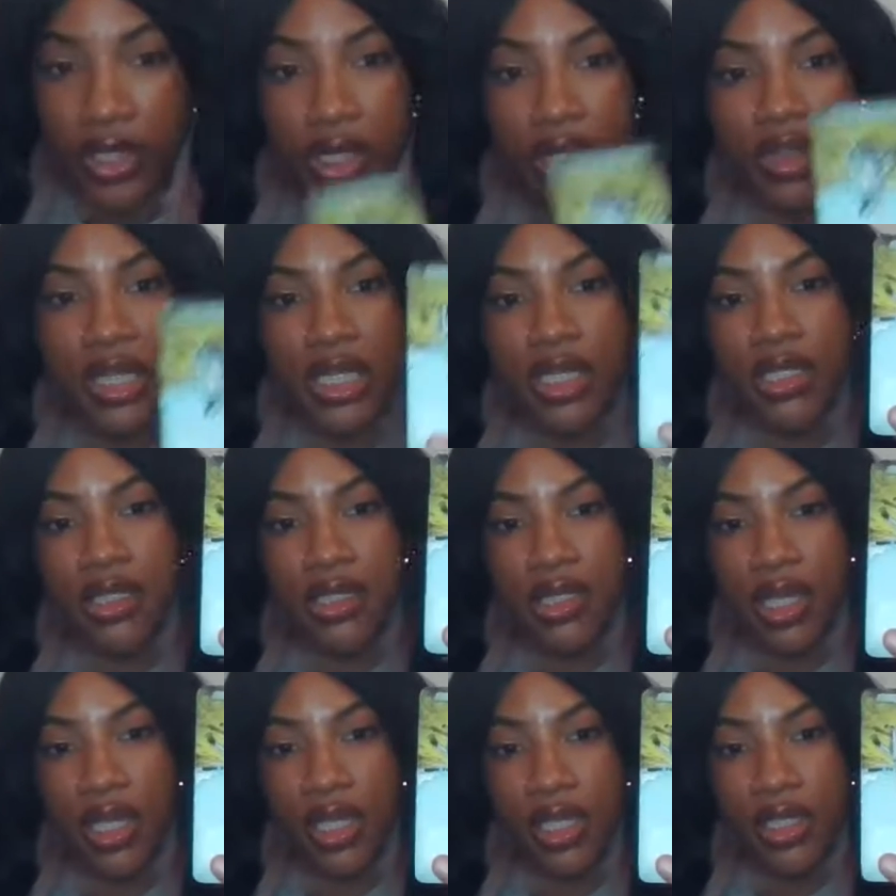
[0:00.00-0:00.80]
The
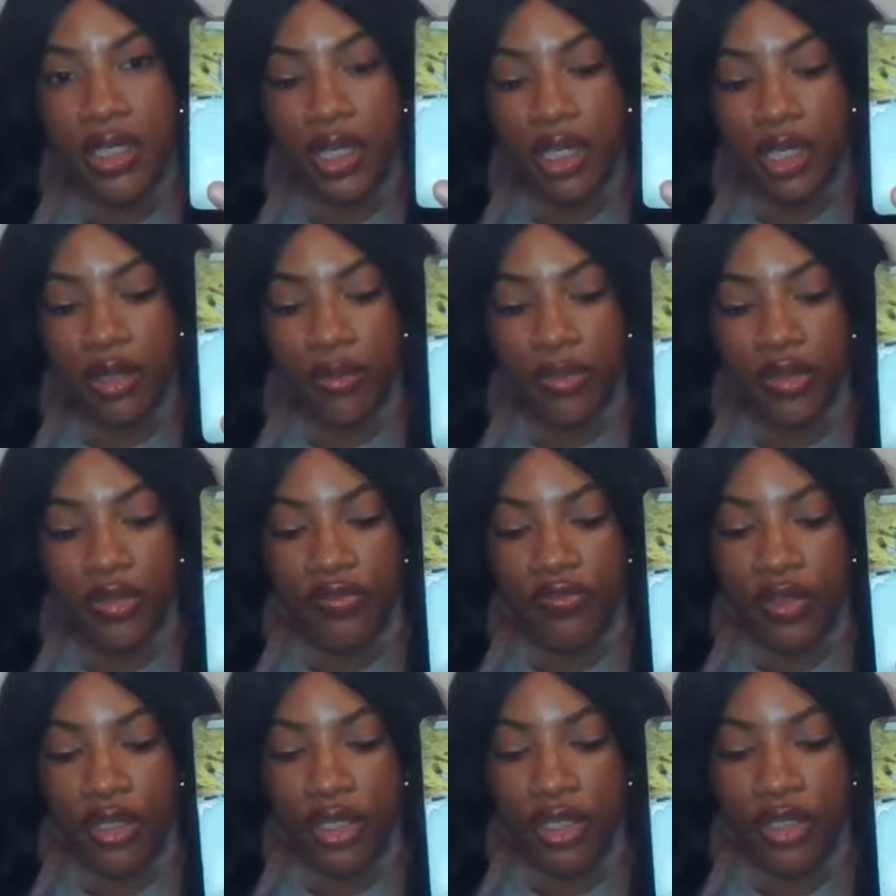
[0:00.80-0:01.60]
Sun in
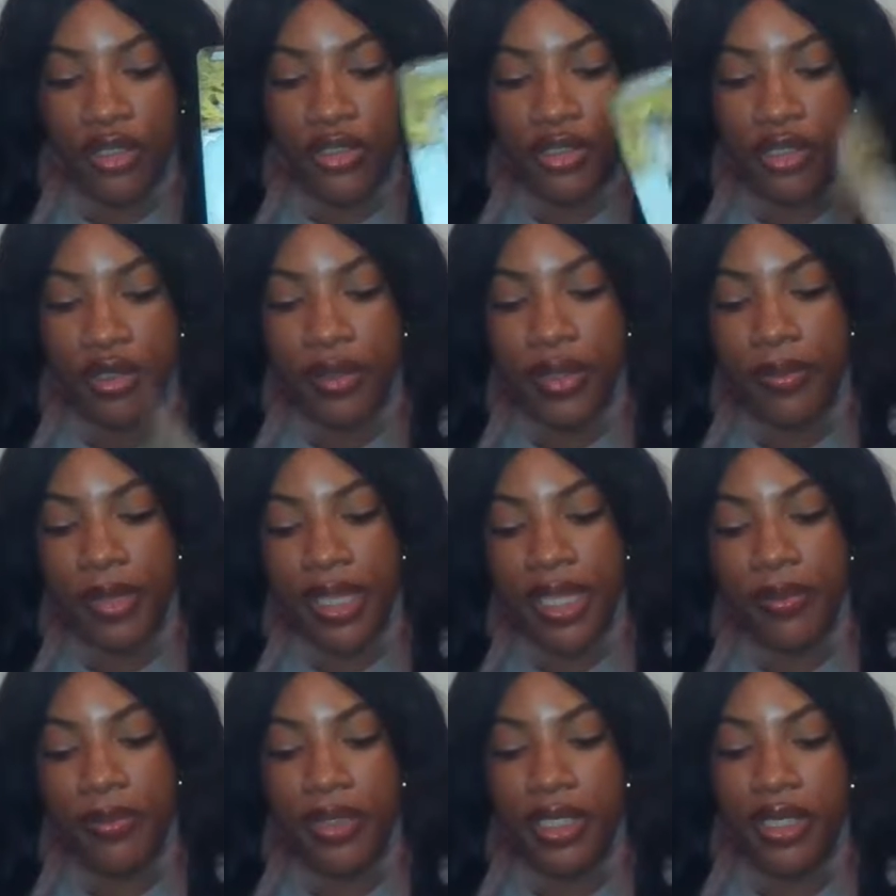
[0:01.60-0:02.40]
reverse, so it
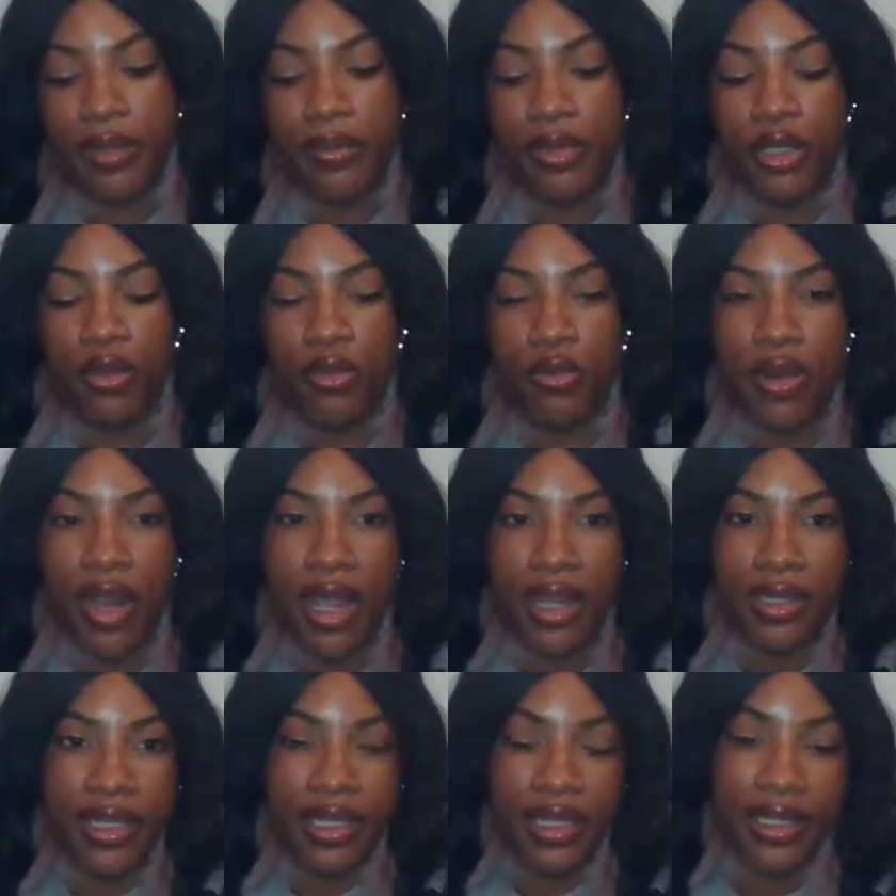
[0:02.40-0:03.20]
may be a bit
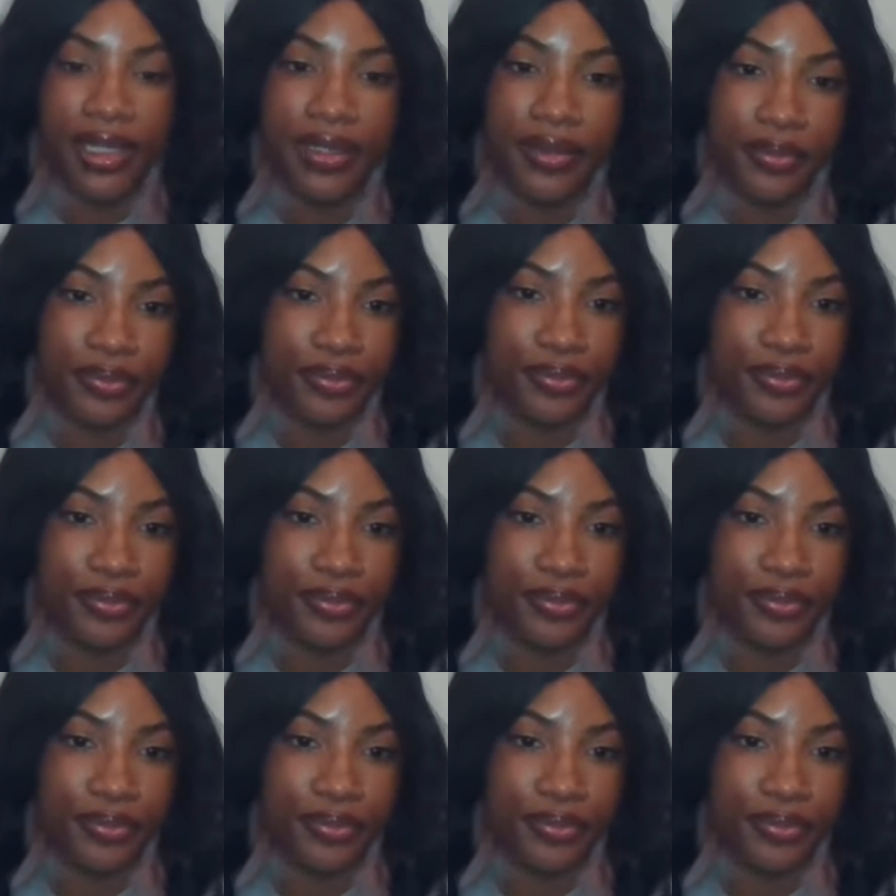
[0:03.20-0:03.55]
rocky,